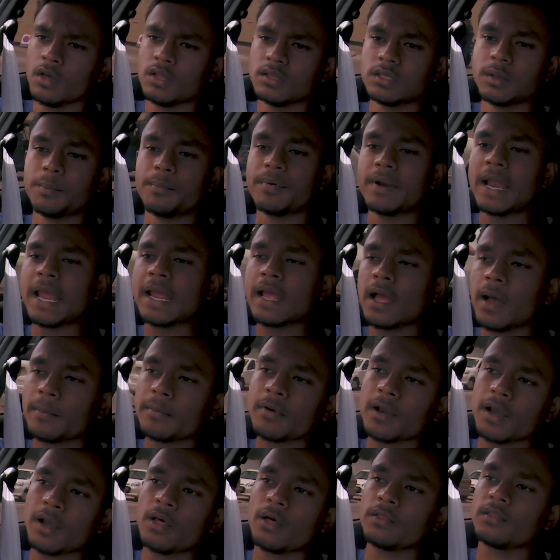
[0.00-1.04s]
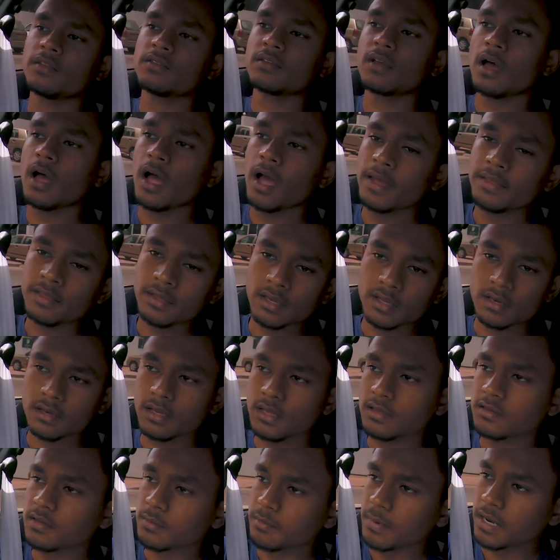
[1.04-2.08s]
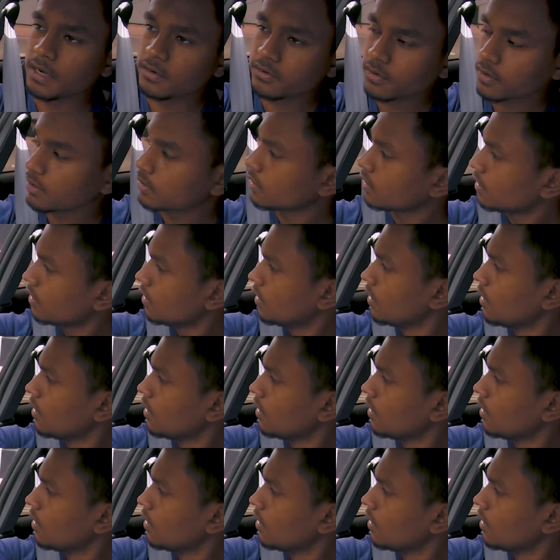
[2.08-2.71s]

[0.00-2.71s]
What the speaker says: The brake upgrade on this car, I think it needs a mention